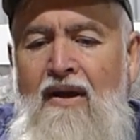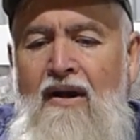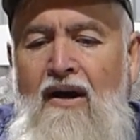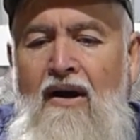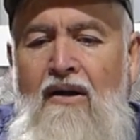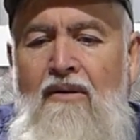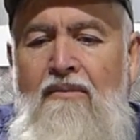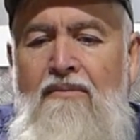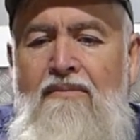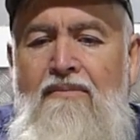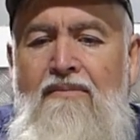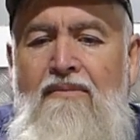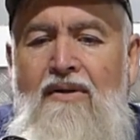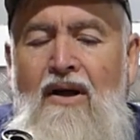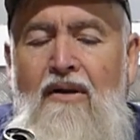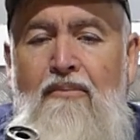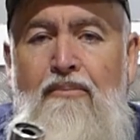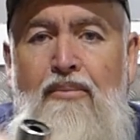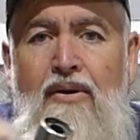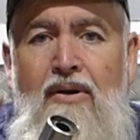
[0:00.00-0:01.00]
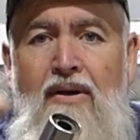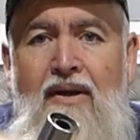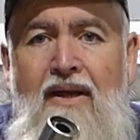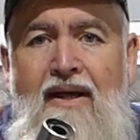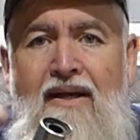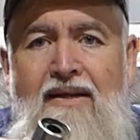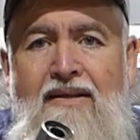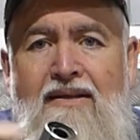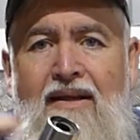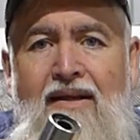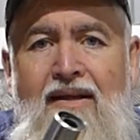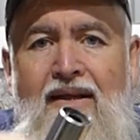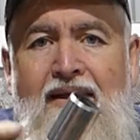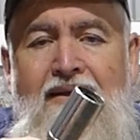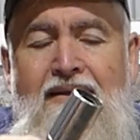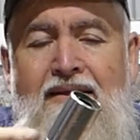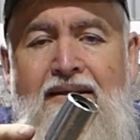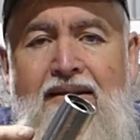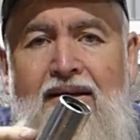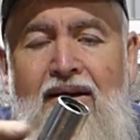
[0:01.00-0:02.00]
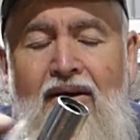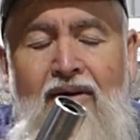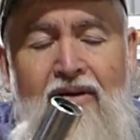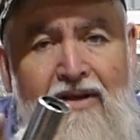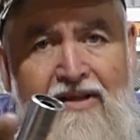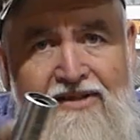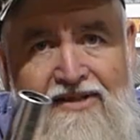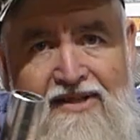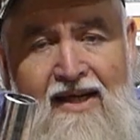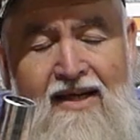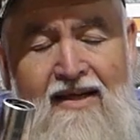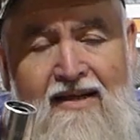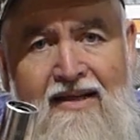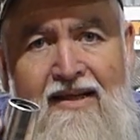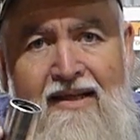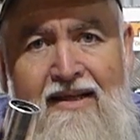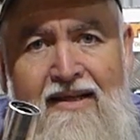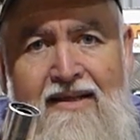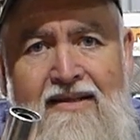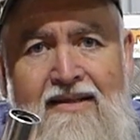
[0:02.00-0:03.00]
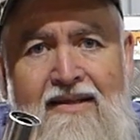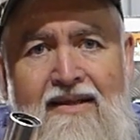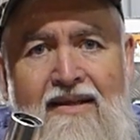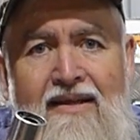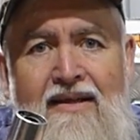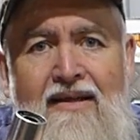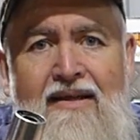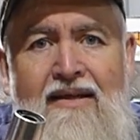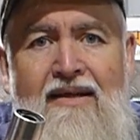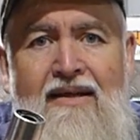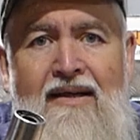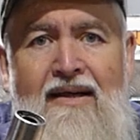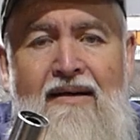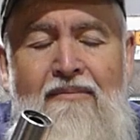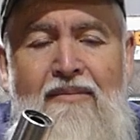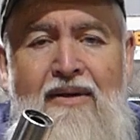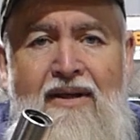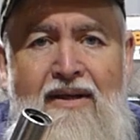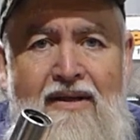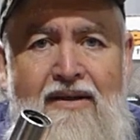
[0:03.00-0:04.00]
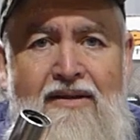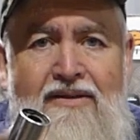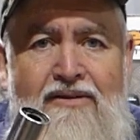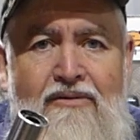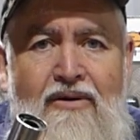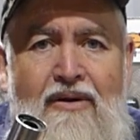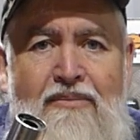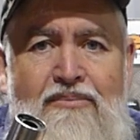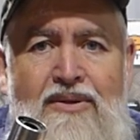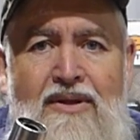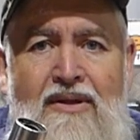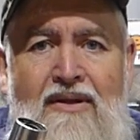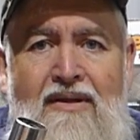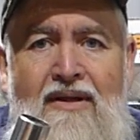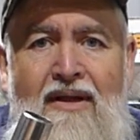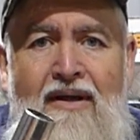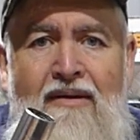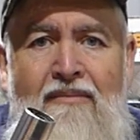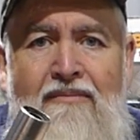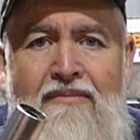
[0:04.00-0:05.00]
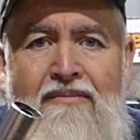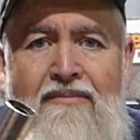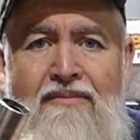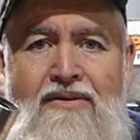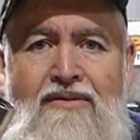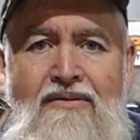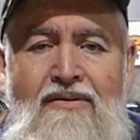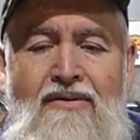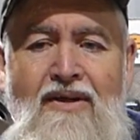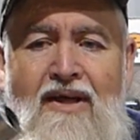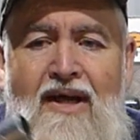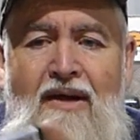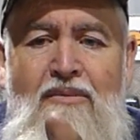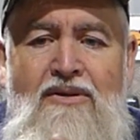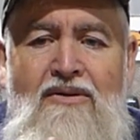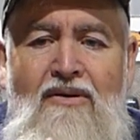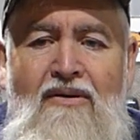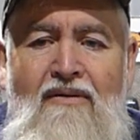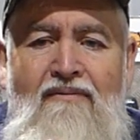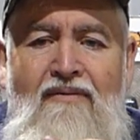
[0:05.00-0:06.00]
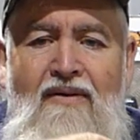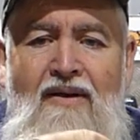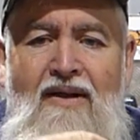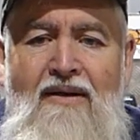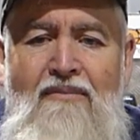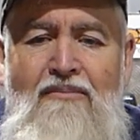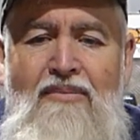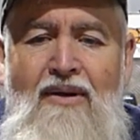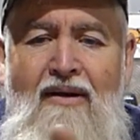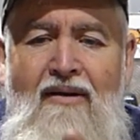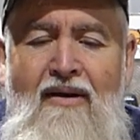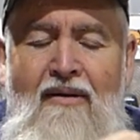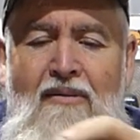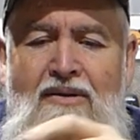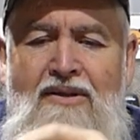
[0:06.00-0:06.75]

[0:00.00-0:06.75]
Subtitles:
I'll put a link to this, or a set of these, in the description through the Amazon affiliate program.